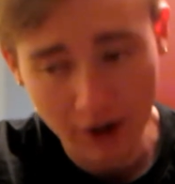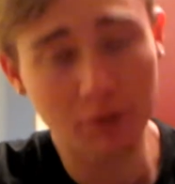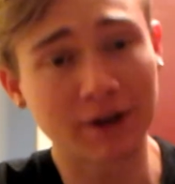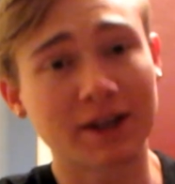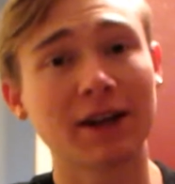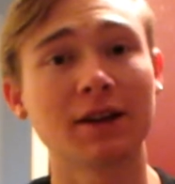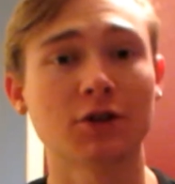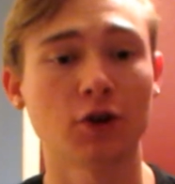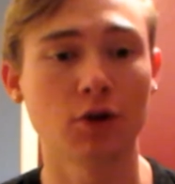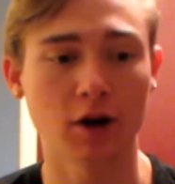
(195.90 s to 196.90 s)
have been taking
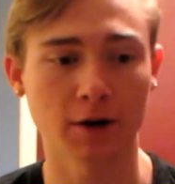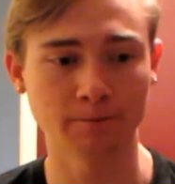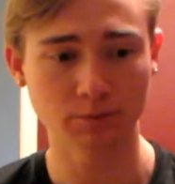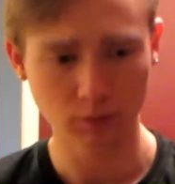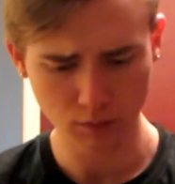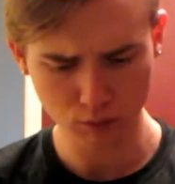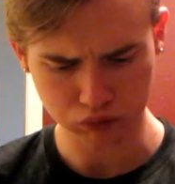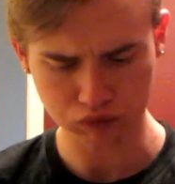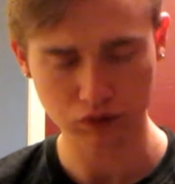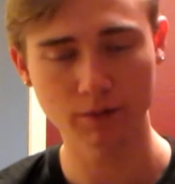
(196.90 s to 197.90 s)
so long
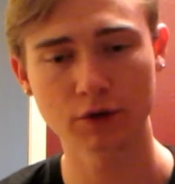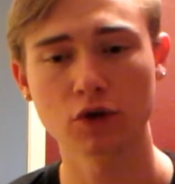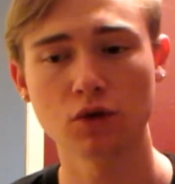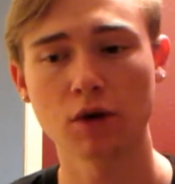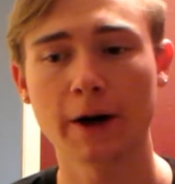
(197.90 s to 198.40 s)
to